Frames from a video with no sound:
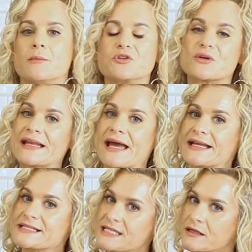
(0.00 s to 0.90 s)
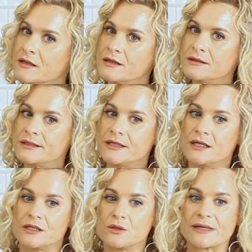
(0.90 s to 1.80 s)
You can add dill.
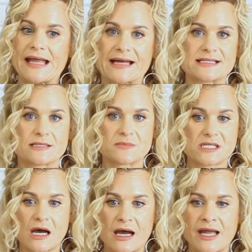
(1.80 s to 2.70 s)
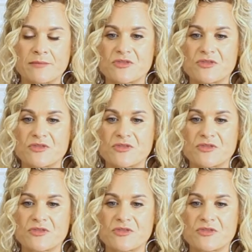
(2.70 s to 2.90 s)
You can add some thyme.